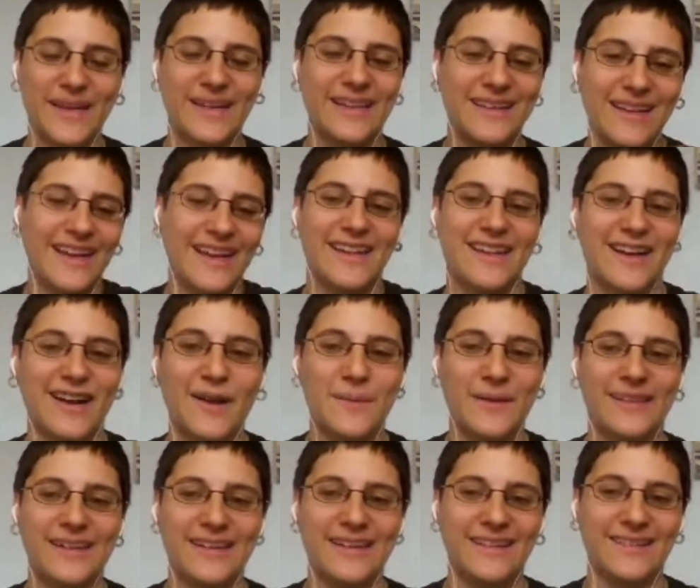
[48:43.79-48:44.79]
like high
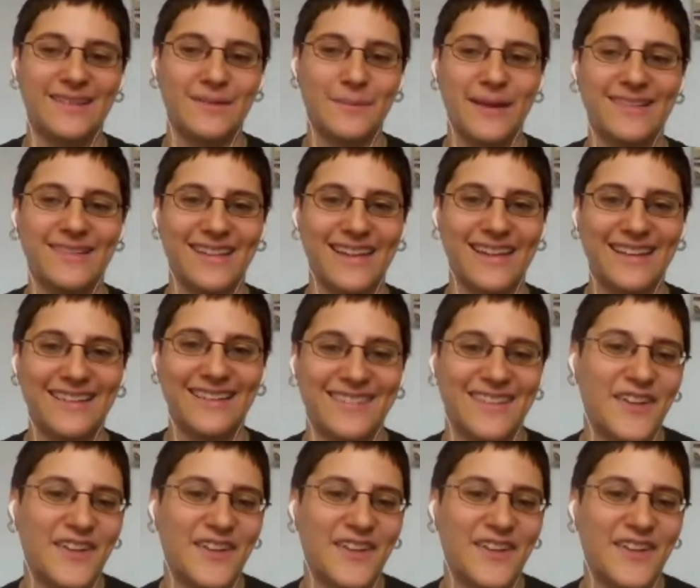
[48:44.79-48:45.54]
carb I think is amazing.